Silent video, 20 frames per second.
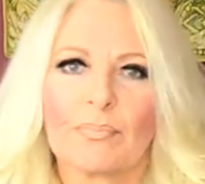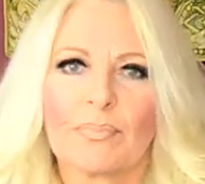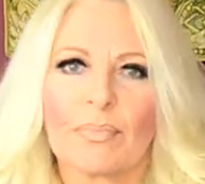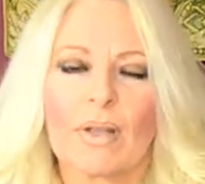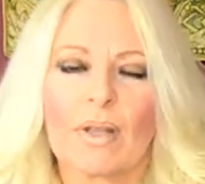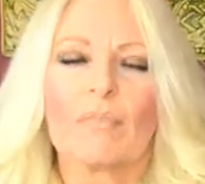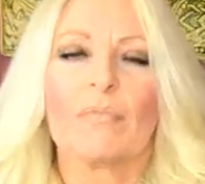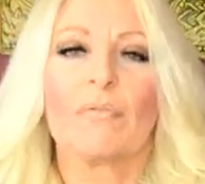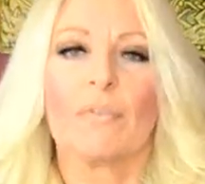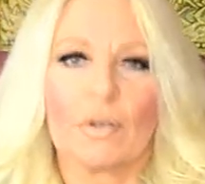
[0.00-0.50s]

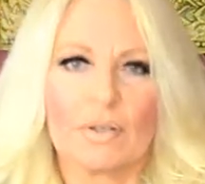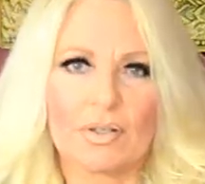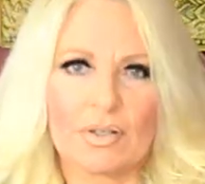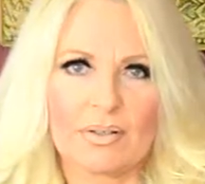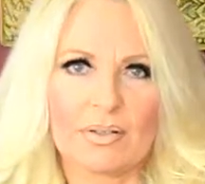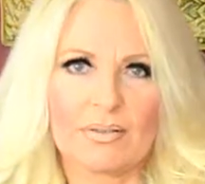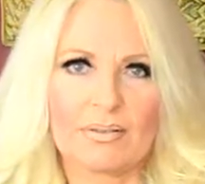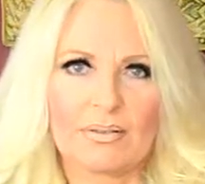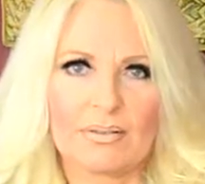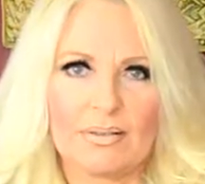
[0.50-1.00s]

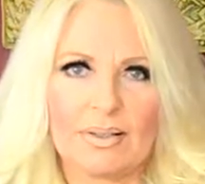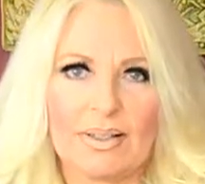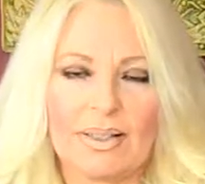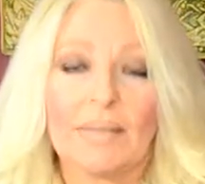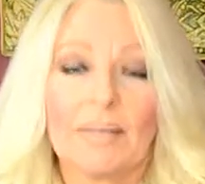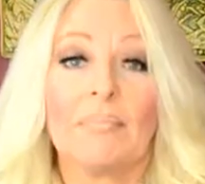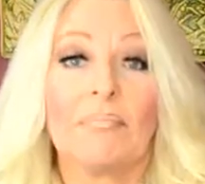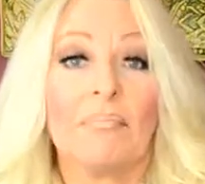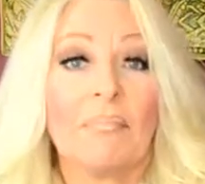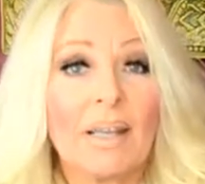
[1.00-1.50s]
First,
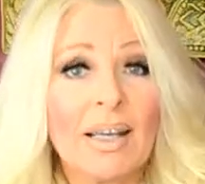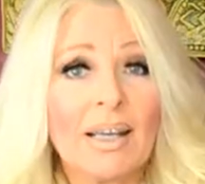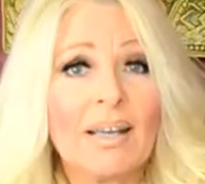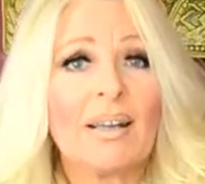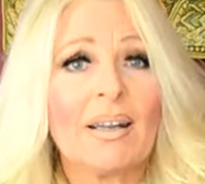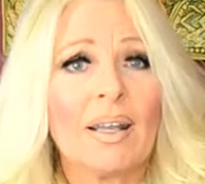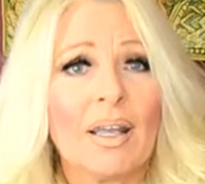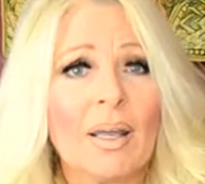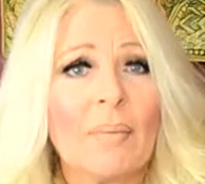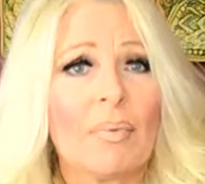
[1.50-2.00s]

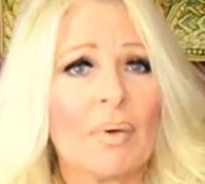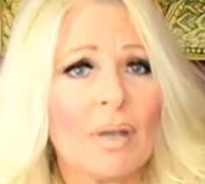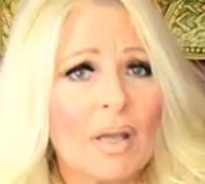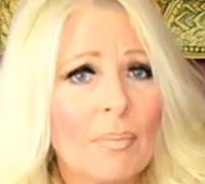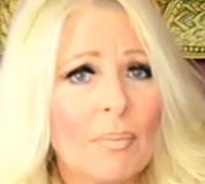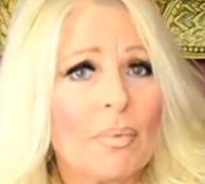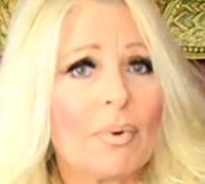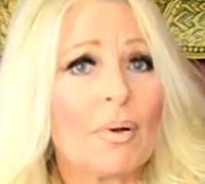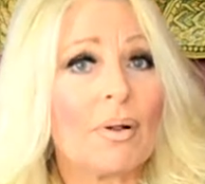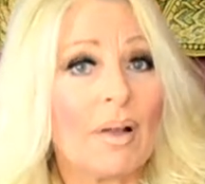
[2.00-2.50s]
many
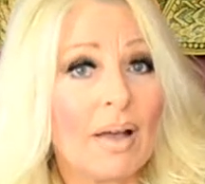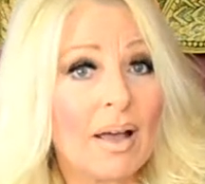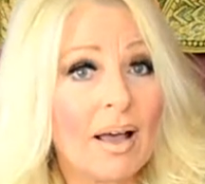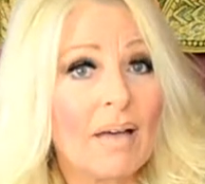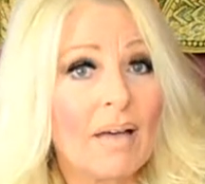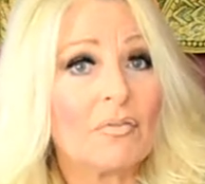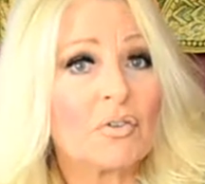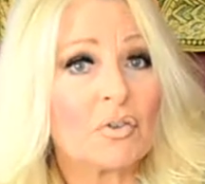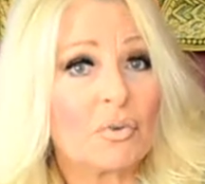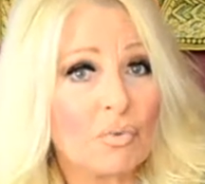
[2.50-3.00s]
people
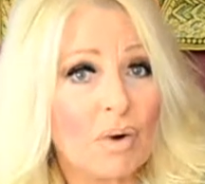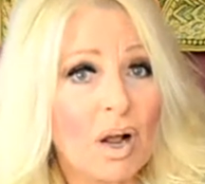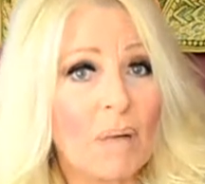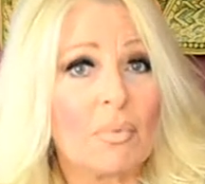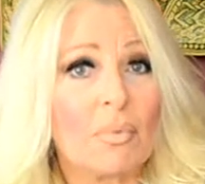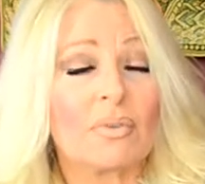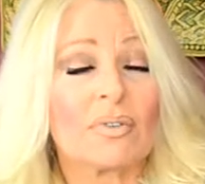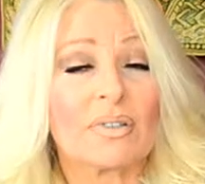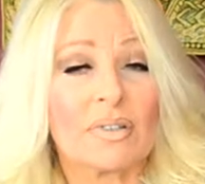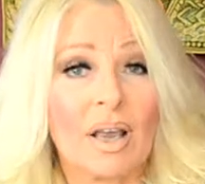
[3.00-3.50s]
have
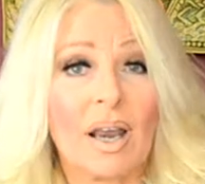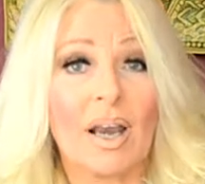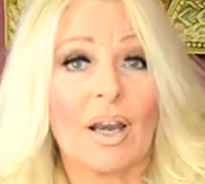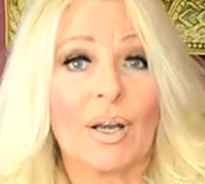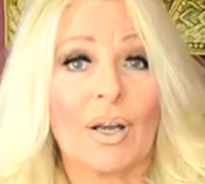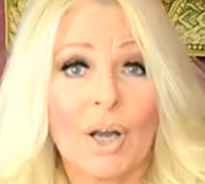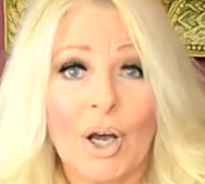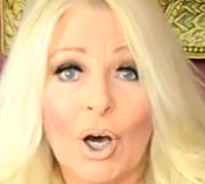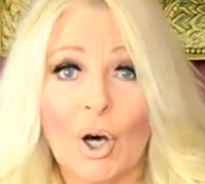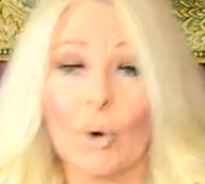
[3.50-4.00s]
trouble
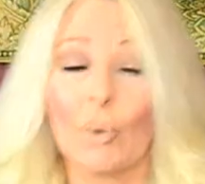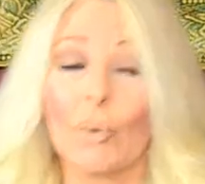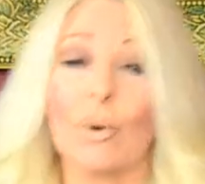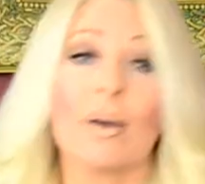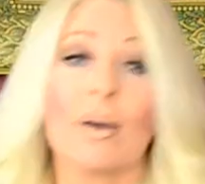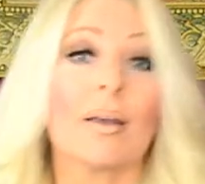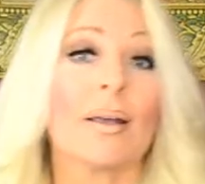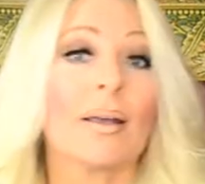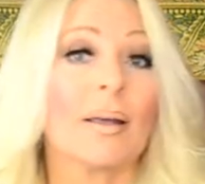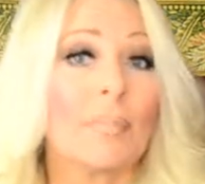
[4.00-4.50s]
saying no,
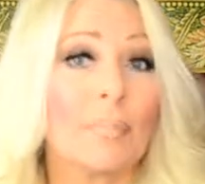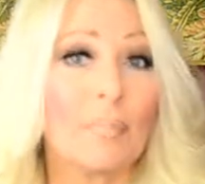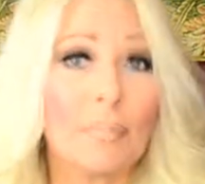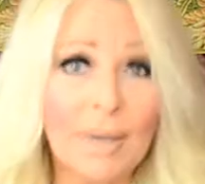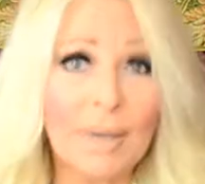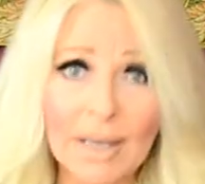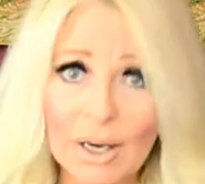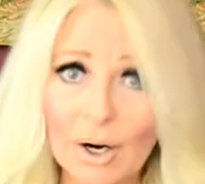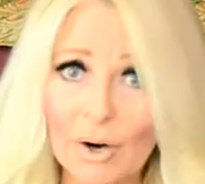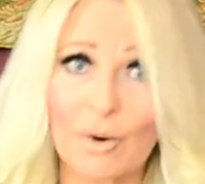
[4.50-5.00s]

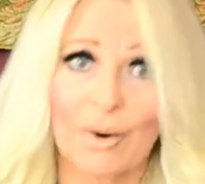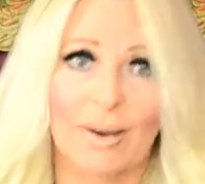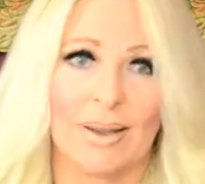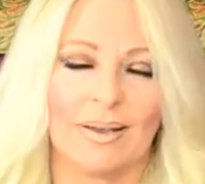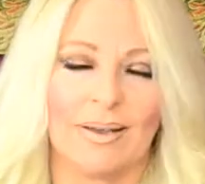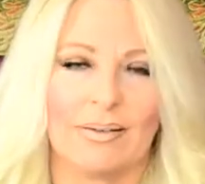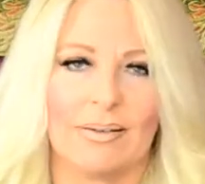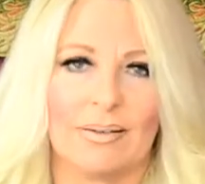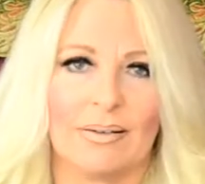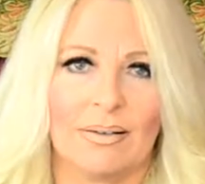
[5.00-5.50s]

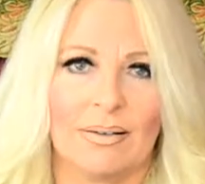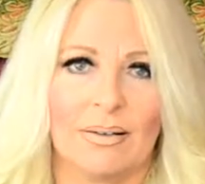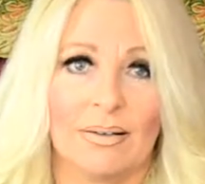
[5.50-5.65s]
period.